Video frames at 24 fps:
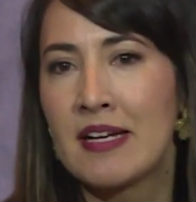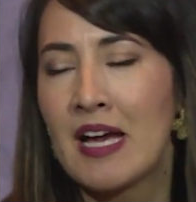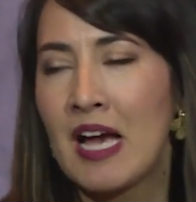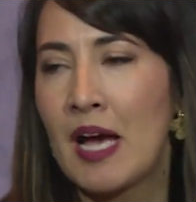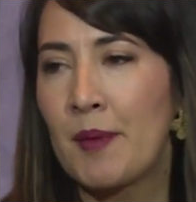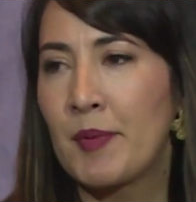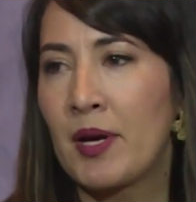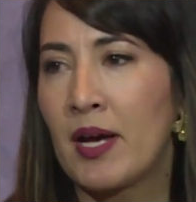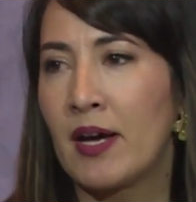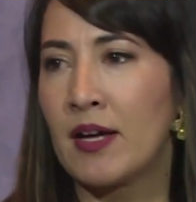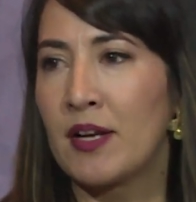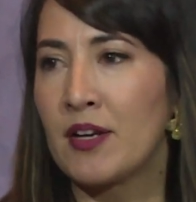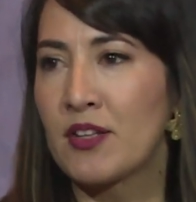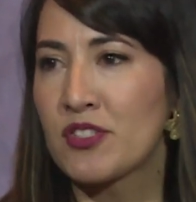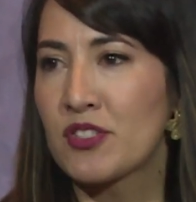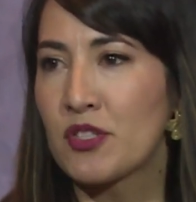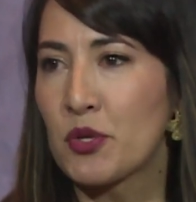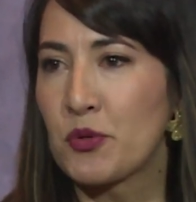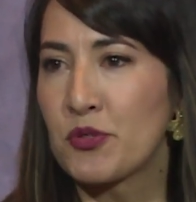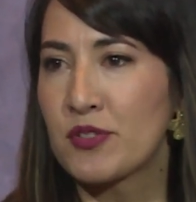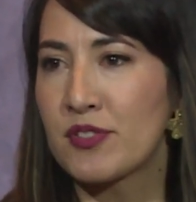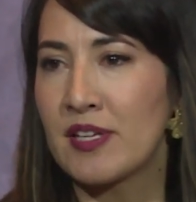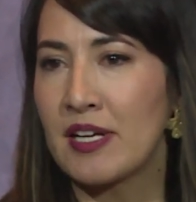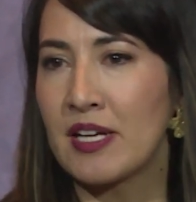I'm an
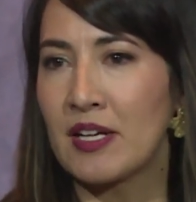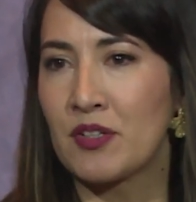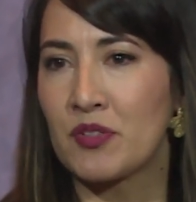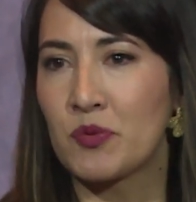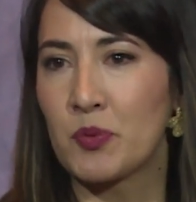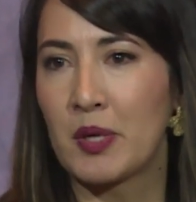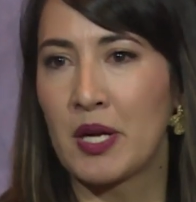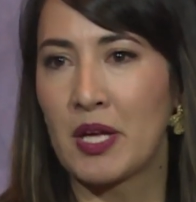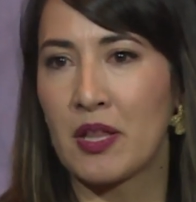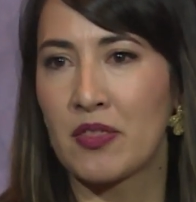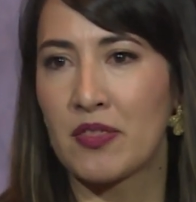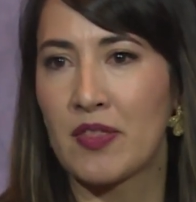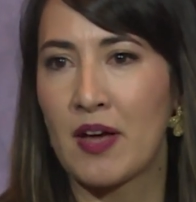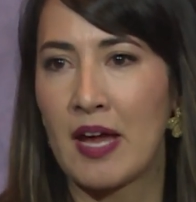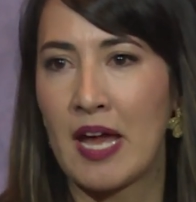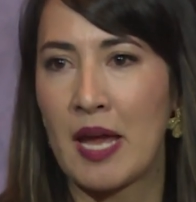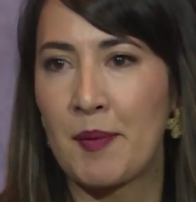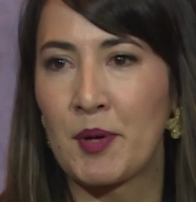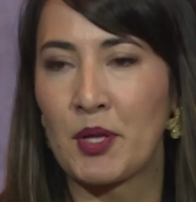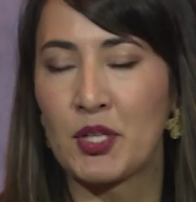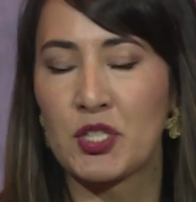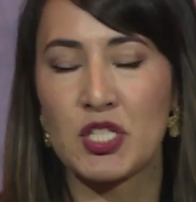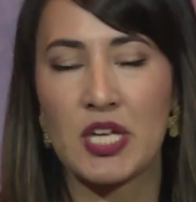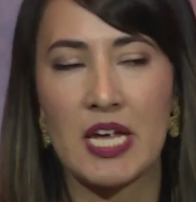associate with
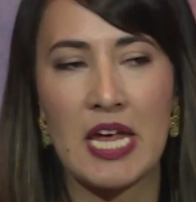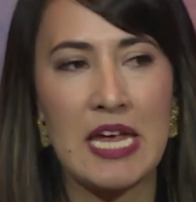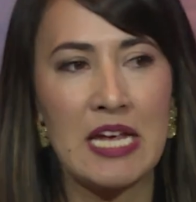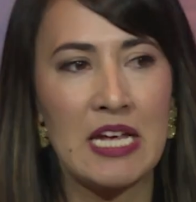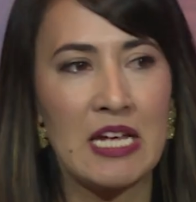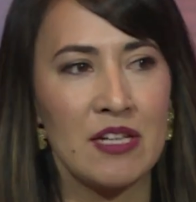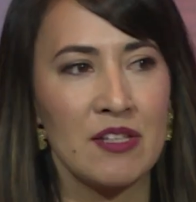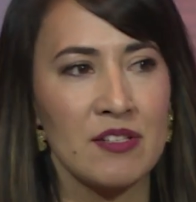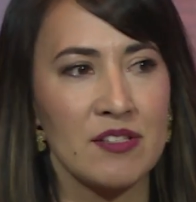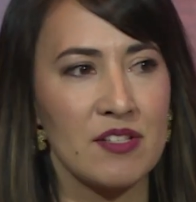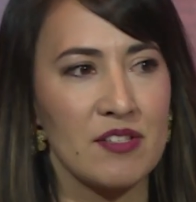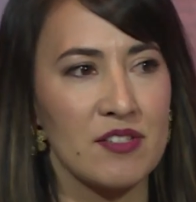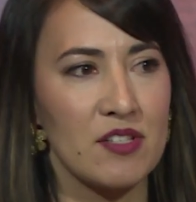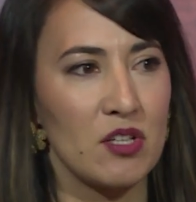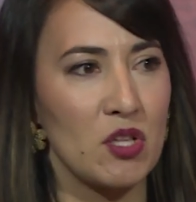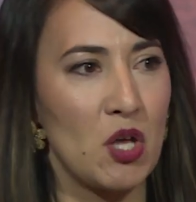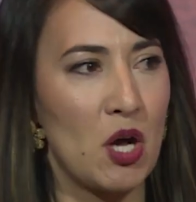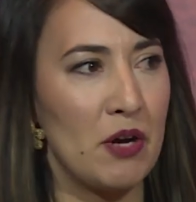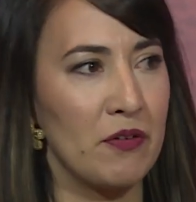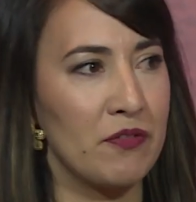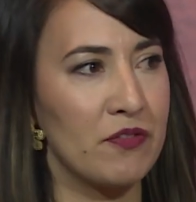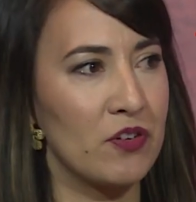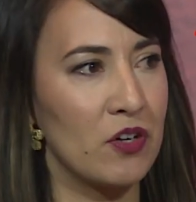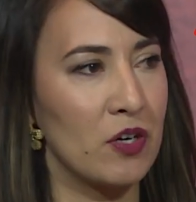MLT Aikens. It's a
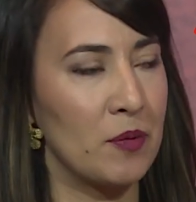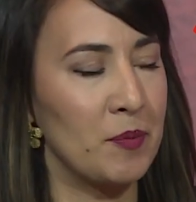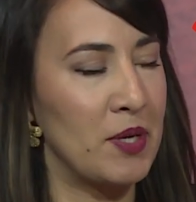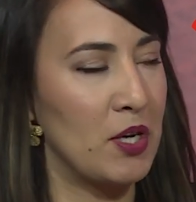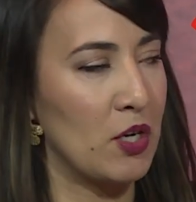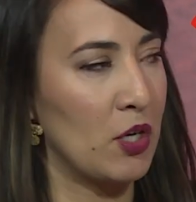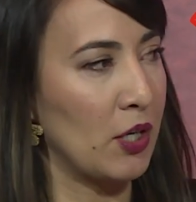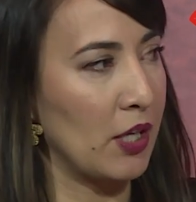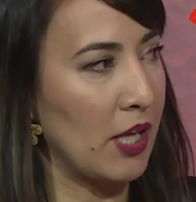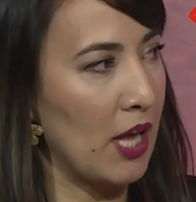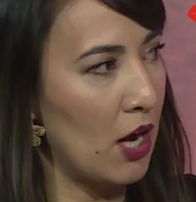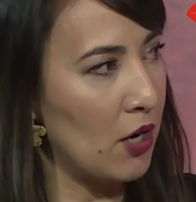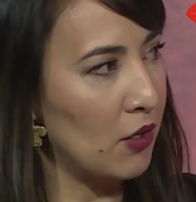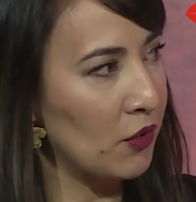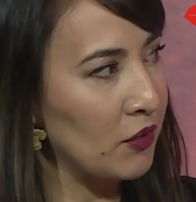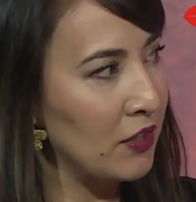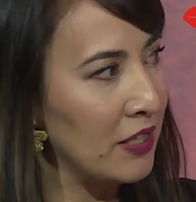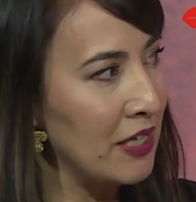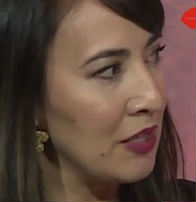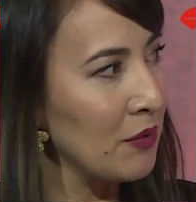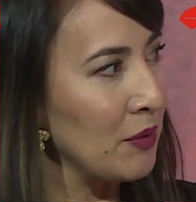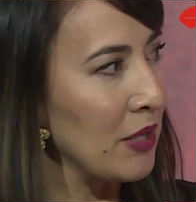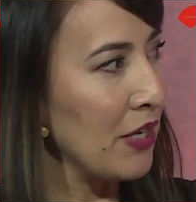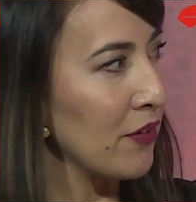law firm here in
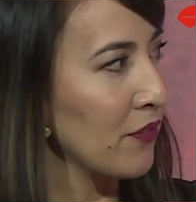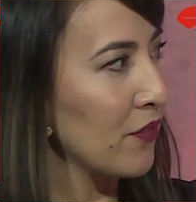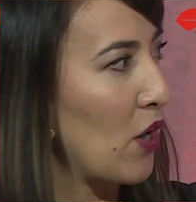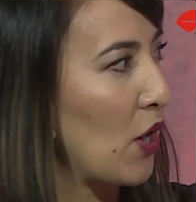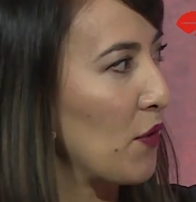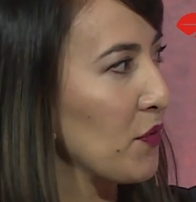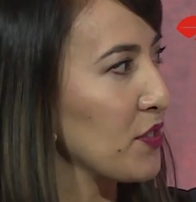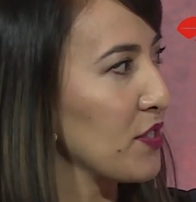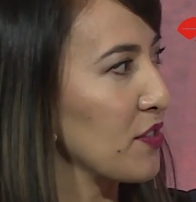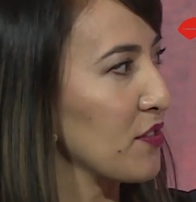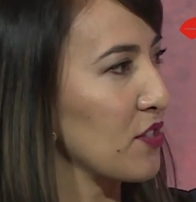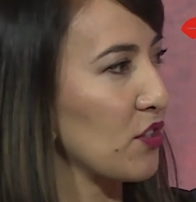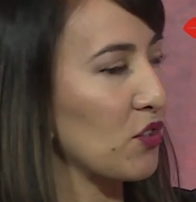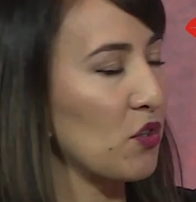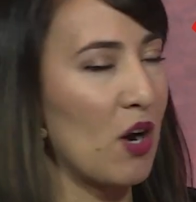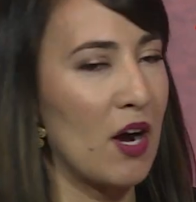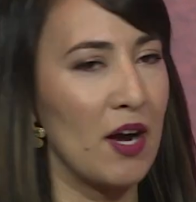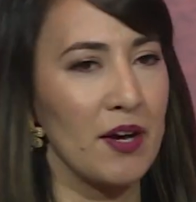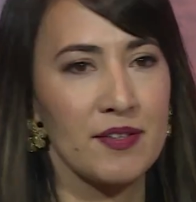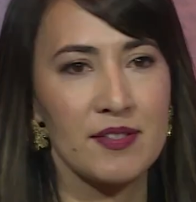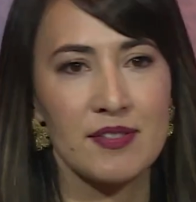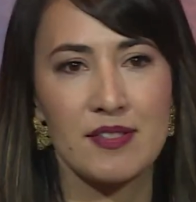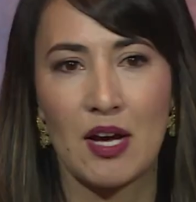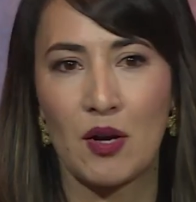Calgary, and we have offices
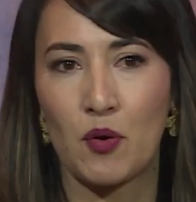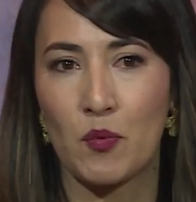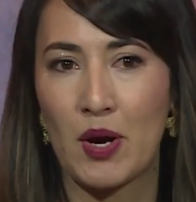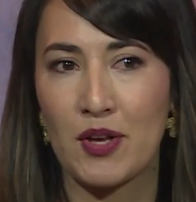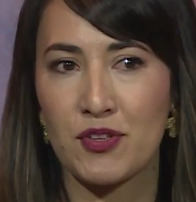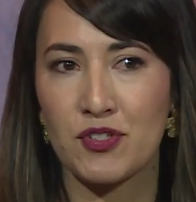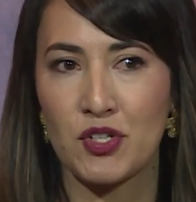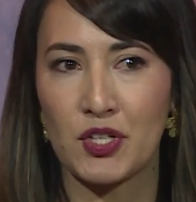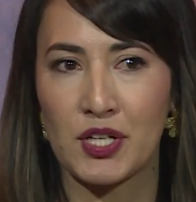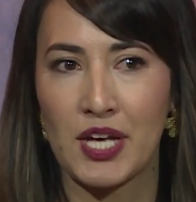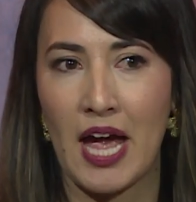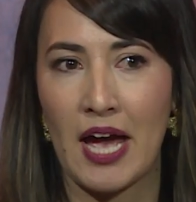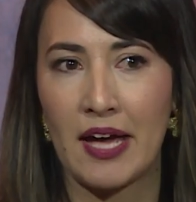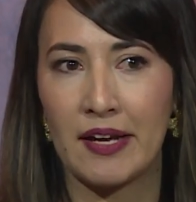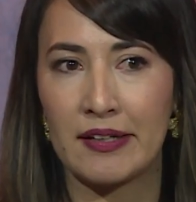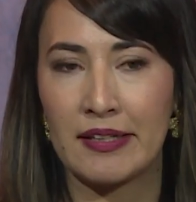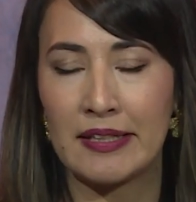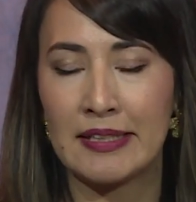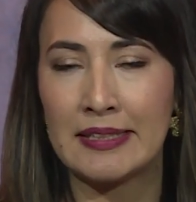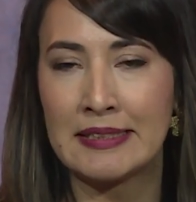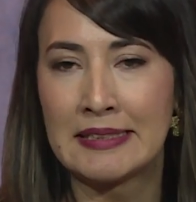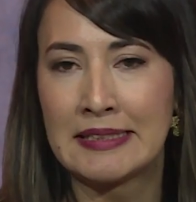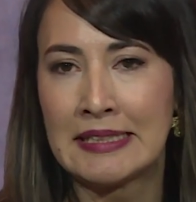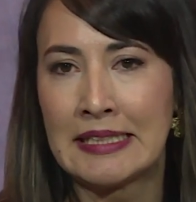across Western
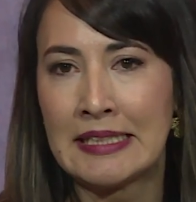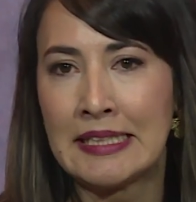Canada.